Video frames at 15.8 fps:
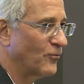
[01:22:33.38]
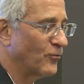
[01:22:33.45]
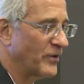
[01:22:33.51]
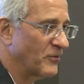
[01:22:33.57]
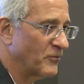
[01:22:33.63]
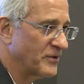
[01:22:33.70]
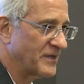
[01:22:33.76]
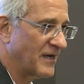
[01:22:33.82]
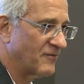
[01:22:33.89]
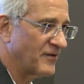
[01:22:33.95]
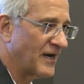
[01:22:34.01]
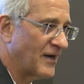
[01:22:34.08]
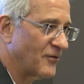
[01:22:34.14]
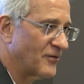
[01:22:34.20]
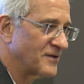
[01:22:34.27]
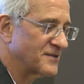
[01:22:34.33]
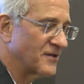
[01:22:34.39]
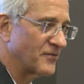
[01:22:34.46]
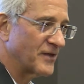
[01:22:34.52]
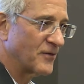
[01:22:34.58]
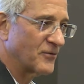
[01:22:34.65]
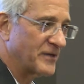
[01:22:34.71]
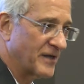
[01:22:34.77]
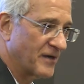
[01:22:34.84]
we would have ours and they
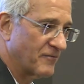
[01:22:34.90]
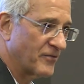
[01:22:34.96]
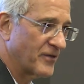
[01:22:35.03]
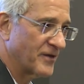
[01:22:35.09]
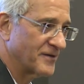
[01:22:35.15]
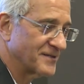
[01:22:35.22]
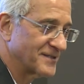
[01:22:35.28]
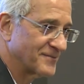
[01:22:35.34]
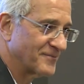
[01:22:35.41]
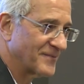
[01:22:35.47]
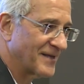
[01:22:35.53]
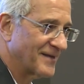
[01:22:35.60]
would have theirs.